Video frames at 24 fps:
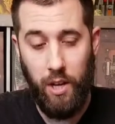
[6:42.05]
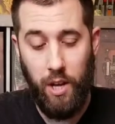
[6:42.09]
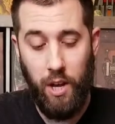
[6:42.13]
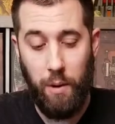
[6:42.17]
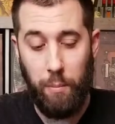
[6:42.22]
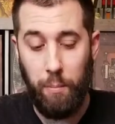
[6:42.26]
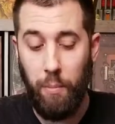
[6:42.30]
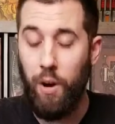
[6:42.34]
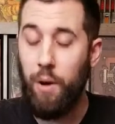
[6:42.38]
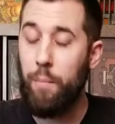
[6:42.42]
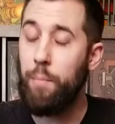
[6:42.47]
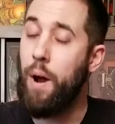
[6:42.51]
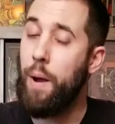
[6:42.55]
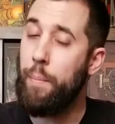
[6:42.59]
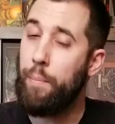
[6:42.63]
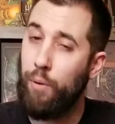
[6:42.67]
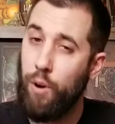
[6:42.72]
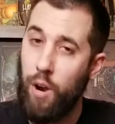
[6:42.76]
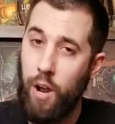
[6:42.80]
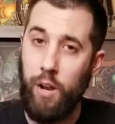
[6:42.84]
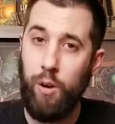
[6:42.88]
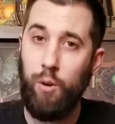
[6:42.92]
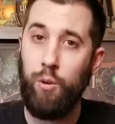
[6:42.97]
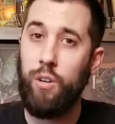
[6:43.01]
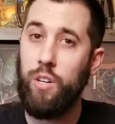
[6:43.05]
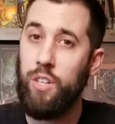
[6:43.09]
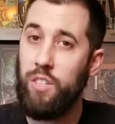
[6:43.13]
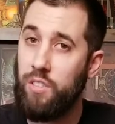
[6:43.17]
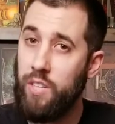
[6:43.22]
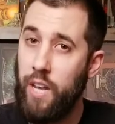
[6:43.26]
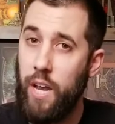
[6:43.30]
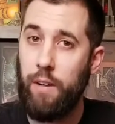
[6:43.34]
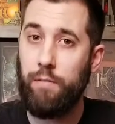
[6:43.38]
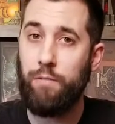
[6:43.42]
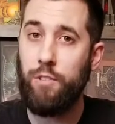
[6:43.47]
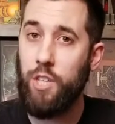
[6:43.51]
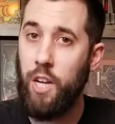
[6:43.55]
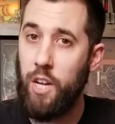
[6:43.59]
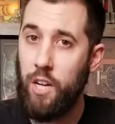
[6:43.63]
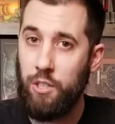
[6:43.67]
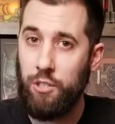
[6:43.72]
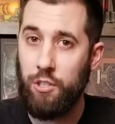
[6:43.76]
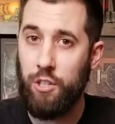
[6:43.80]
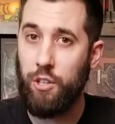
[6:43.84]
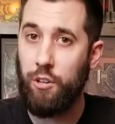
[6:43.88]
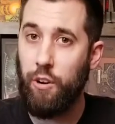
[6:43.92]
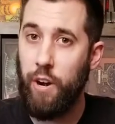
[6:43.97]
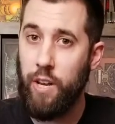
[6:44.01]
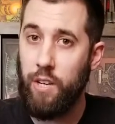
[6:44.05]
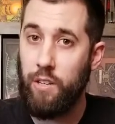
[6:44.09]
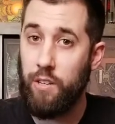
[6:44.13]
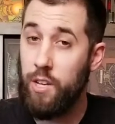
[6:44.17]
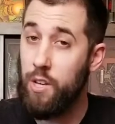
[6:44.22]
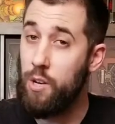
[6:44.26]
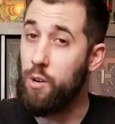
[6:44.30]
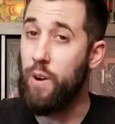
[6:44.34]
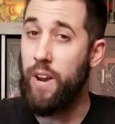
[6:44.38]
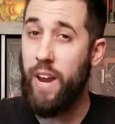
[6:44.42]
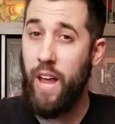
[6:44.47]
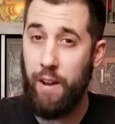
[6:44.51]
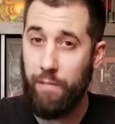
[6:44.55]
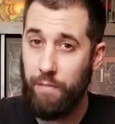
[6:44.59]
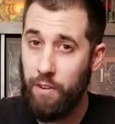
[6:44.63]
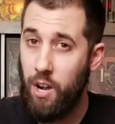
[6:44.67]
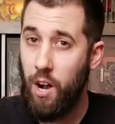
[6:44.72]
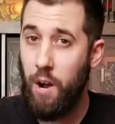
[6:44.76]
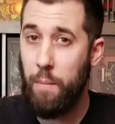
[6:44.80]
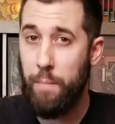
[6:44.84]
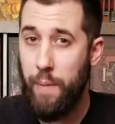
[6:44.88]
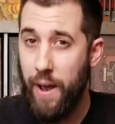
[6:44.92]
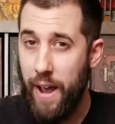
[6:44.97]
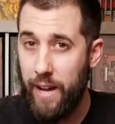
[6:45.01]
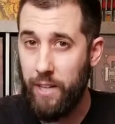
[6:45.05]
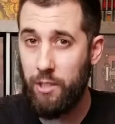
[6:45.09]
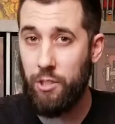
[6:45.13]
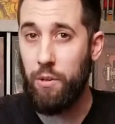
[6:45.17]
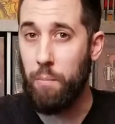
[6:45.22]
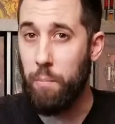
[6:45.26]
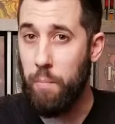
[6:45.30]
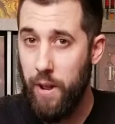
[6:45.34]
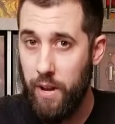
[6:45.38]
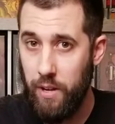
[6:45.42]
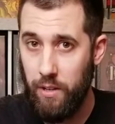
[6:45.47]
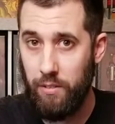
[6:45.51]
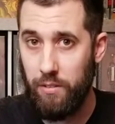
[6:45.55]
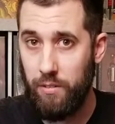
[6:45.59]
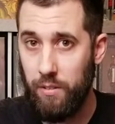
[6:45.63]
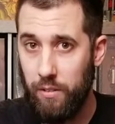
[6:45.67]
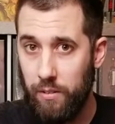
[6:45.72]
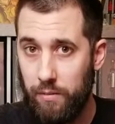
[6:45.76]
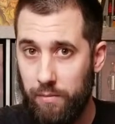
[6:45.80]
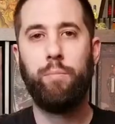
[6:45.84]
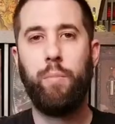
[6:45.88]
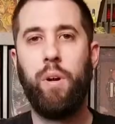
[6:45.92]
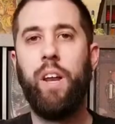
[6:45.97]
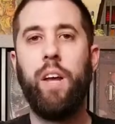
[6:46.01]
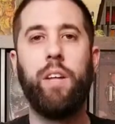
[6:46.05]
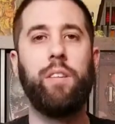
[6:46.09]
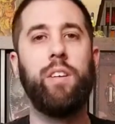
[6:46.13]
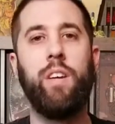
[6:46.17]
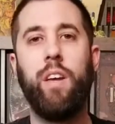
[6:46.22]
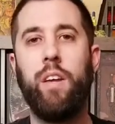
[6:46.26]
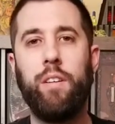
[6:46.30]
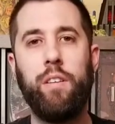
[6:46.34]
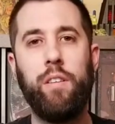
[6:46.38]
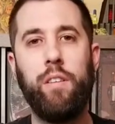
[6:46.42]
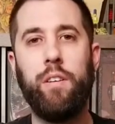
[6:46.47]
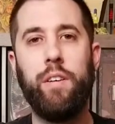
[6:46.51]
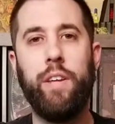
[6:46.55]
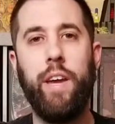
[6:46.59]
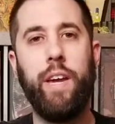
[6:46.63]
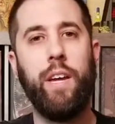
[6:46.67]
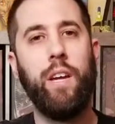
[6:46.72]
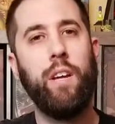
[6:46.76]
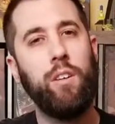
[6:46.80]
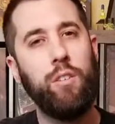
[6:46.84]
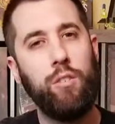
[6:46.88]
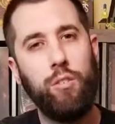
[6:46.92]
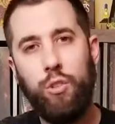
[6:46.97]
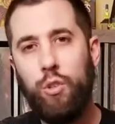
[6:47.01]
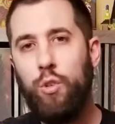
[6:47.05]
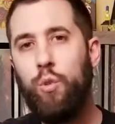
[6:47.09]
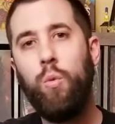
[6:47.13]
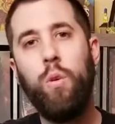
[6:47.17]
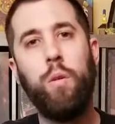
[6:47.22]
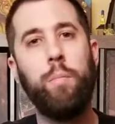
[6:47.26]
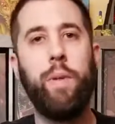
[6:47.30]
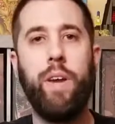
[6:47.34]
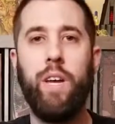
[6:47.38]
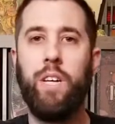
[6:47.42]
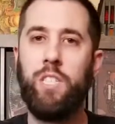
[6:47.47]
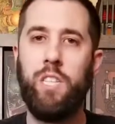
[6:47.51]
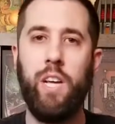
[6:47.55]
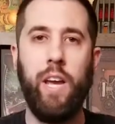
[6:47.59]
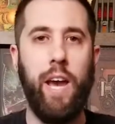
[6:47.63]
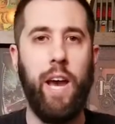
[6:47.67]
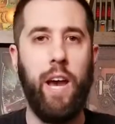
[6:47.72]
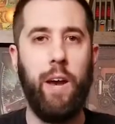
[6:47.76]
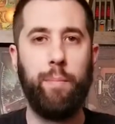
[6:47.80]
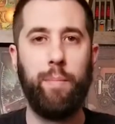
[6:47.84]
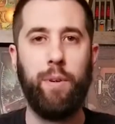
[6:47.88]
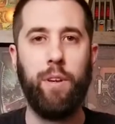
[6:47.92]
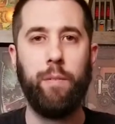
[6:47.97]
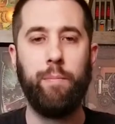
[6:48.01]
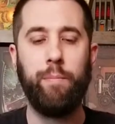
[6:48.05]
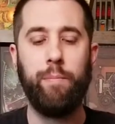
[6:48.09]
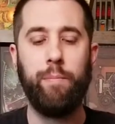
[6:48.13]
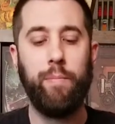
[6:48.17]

But my priorities have changed a great deal, and I've cut back tremendously. But at the end of the day, do what makes you happy.